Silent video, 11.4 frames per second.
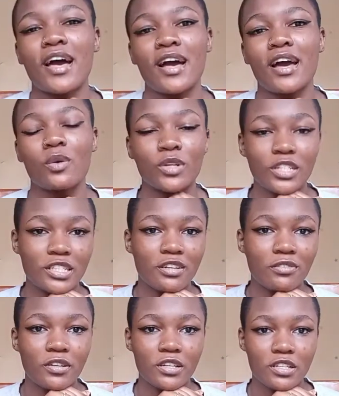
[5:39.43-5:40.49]
I wanted a
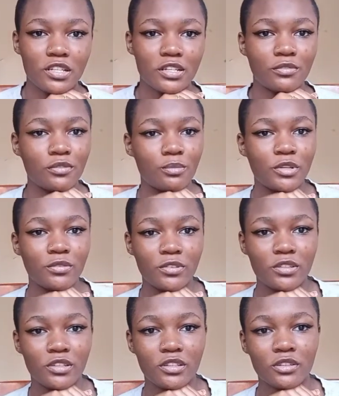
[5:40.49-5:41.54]
fresh start from
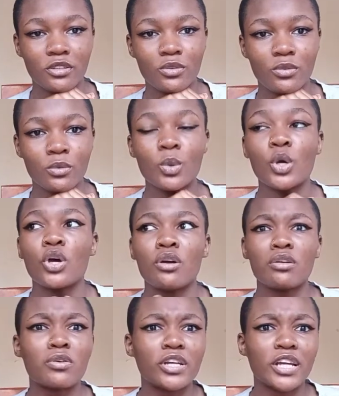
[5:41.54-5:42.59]
everything. You know,
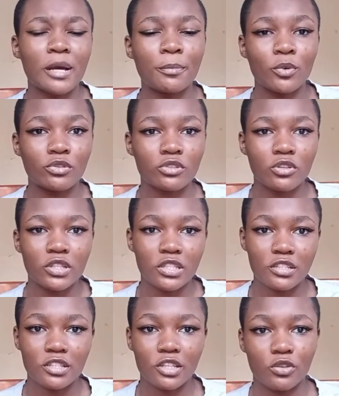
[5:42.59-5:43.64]
growing up I was always
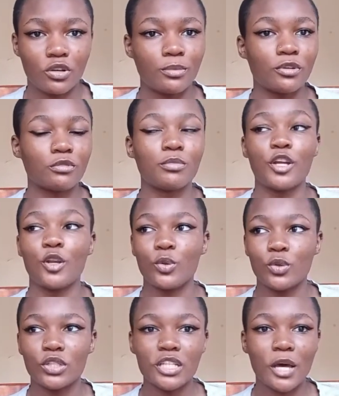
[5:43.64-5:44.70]
insecure about my
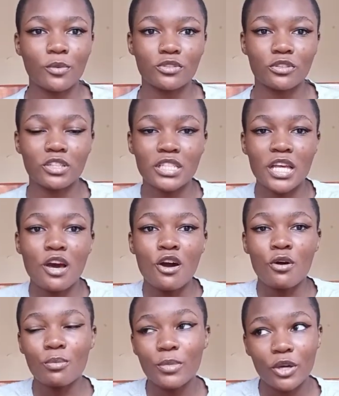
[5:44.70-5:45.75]
looks. I was always,
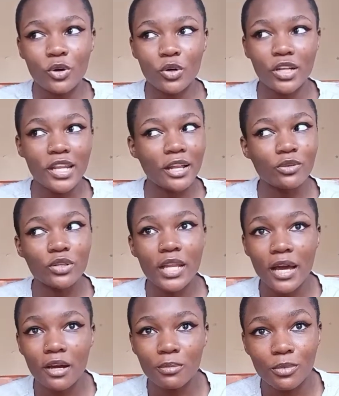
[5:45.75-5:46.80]
oh my god, I look like
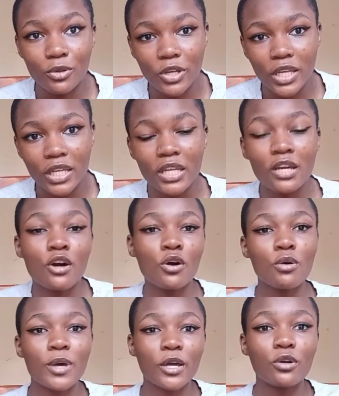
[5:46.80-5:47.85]
a boy. Oh
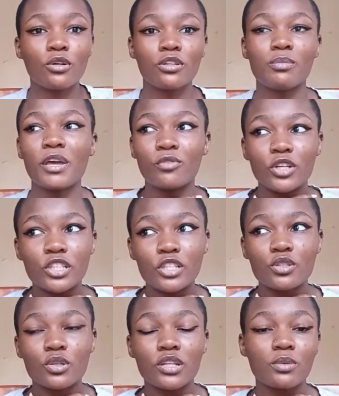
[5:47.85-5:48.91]
my god, my voice is
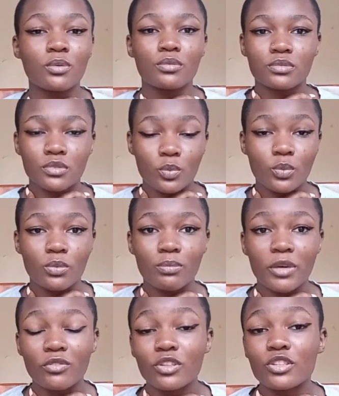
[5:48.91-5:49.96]
so deep.
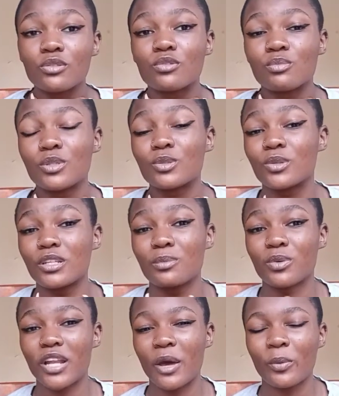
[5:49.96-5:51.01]
My voice used to be so deep
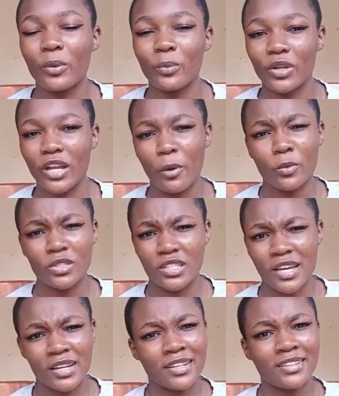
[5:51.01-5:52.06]
when I was
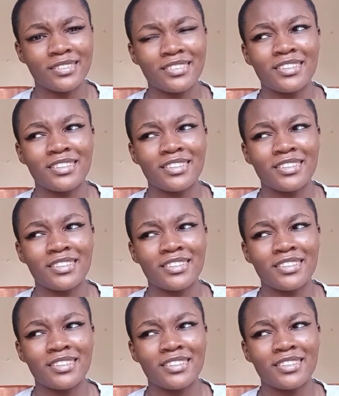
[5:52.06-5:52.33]
younger.